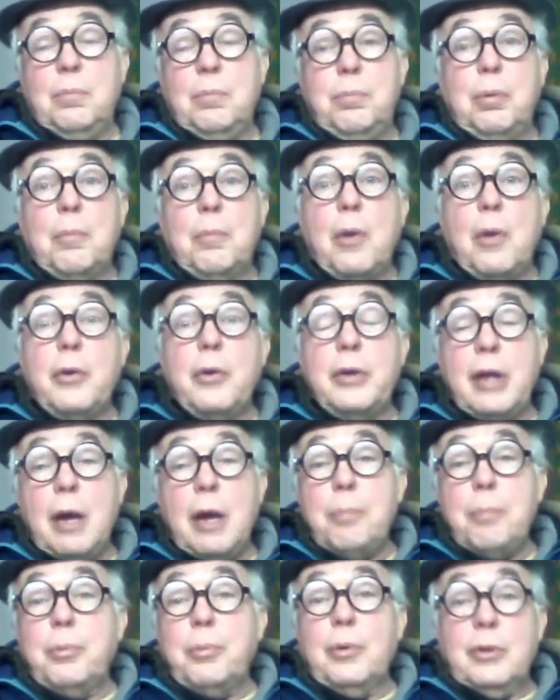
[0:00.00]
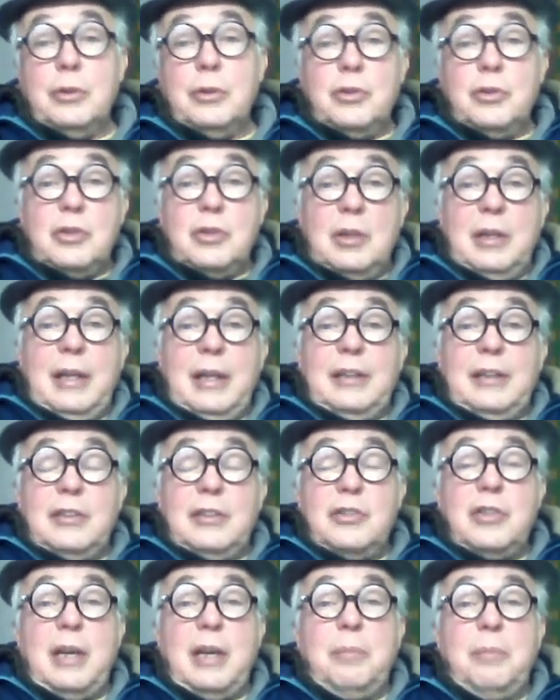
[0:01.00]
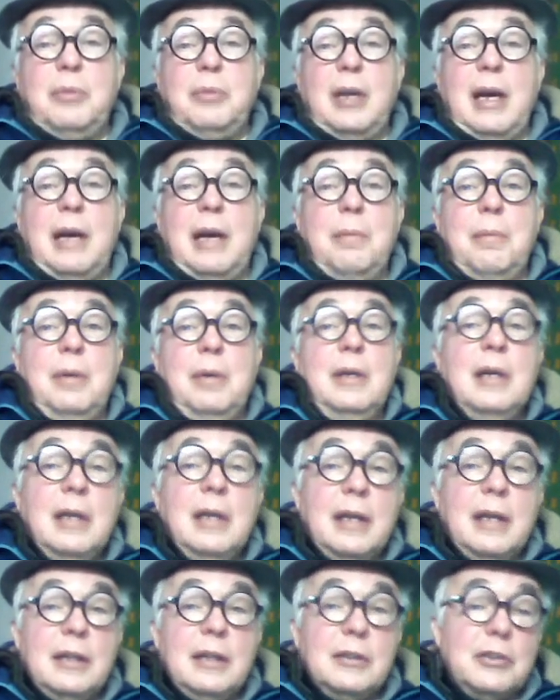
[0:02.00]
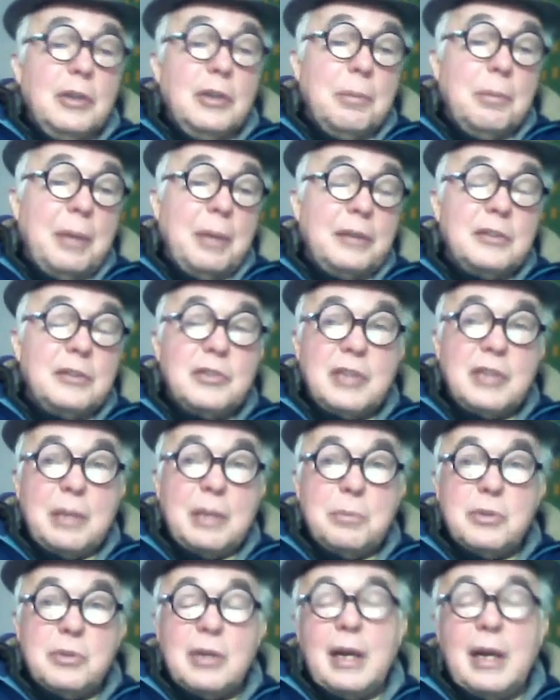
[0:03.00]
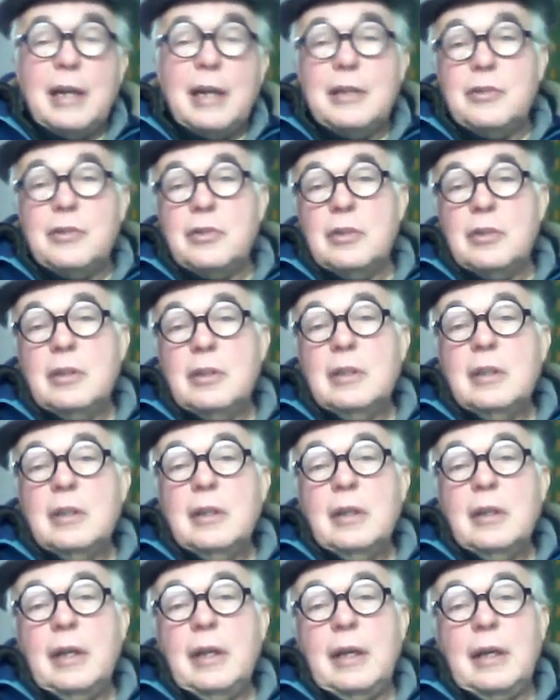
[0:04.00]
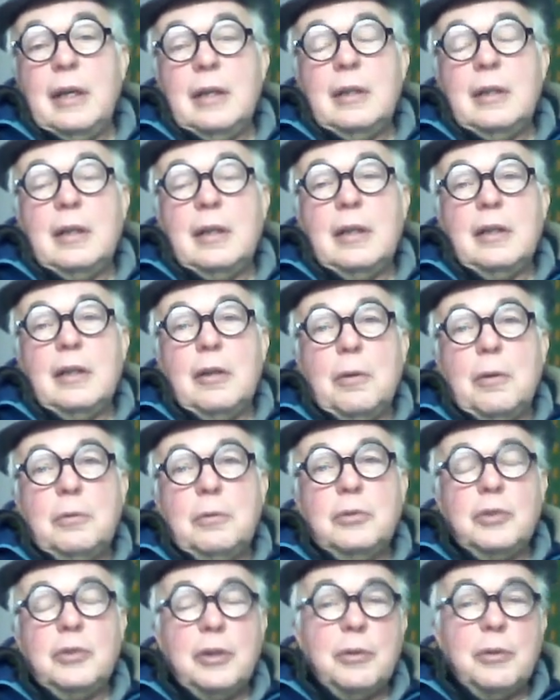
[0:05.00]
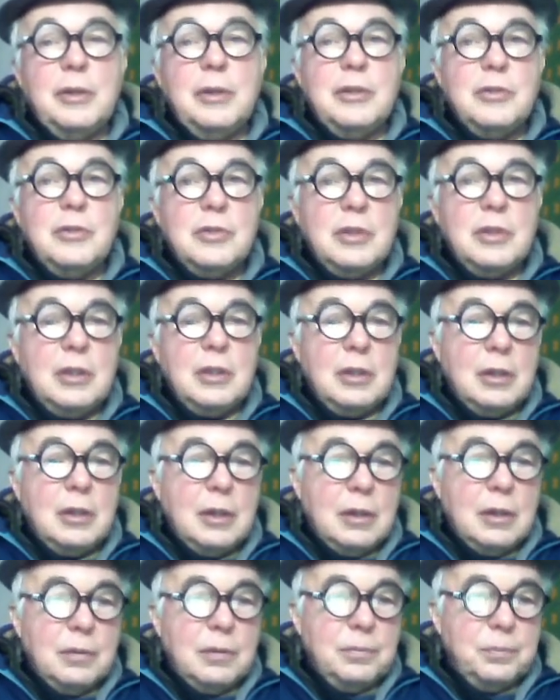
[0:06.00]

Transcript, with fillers: promoted upwards uh, at the same time because they're about the same size and uh, you know ceres the uh,